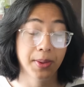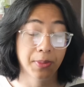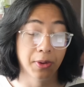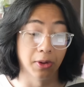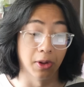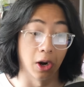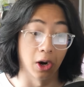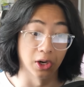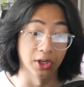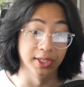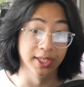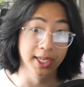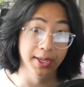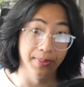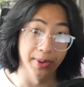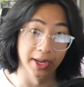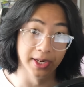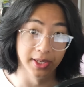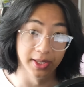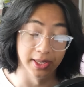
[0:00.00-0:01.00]
People are
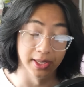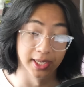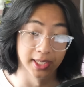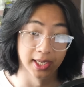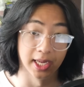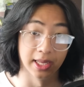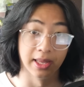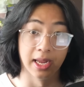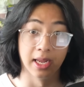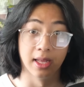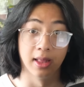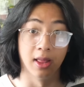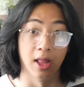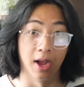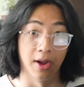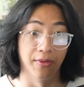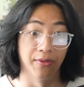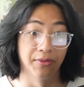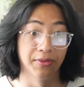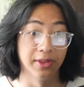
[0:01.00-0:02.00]
deep into this, and they
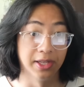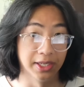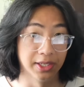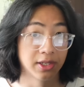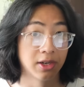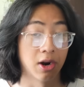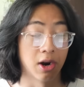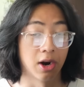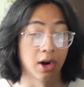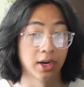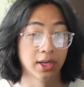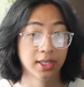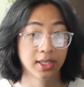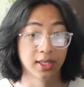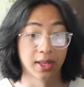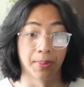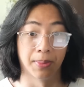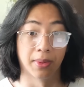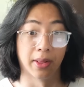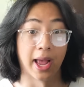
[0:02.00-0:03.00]
love these
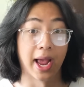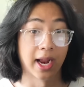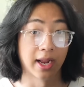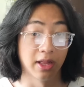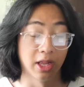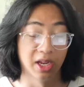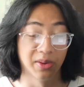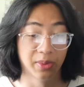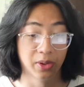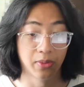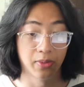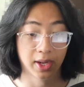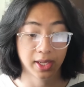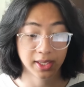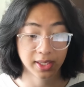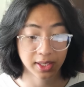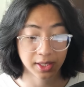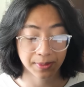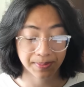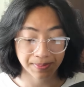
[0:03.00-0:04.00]
cards, the black label
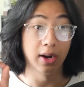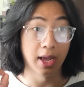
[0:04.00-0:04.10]
ones.